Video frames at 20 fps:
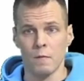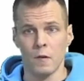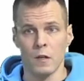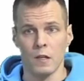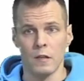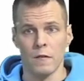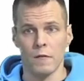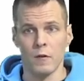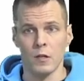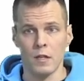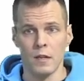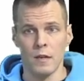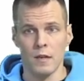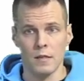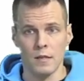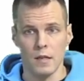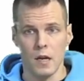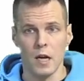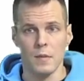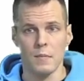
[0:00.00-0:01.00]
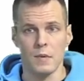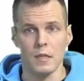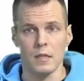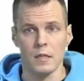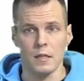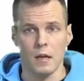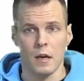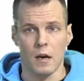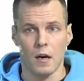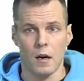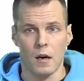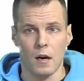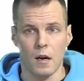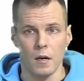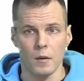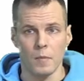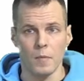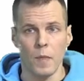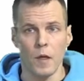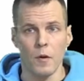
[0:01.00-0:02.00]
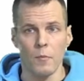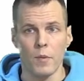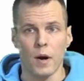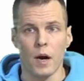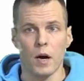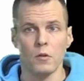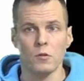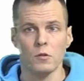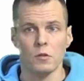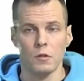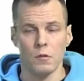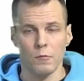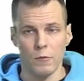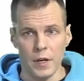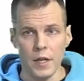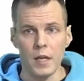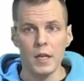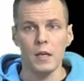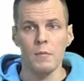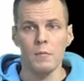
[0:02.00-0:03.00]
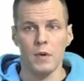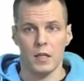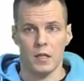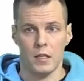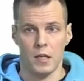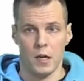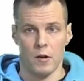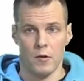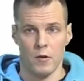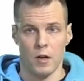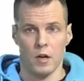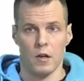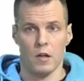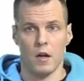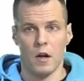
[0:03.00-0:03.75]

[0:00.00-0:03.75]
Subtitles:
the written assignments are about reading material,